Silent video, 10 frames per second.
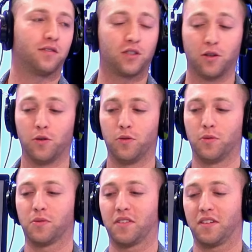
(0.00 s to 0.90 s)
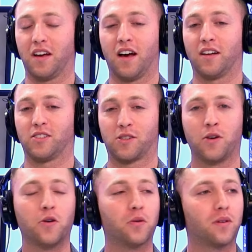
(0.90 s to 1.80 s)
to
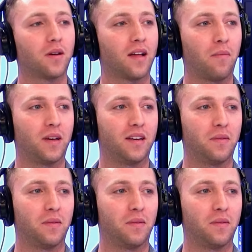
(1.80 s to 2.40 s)
Scoot. I mean,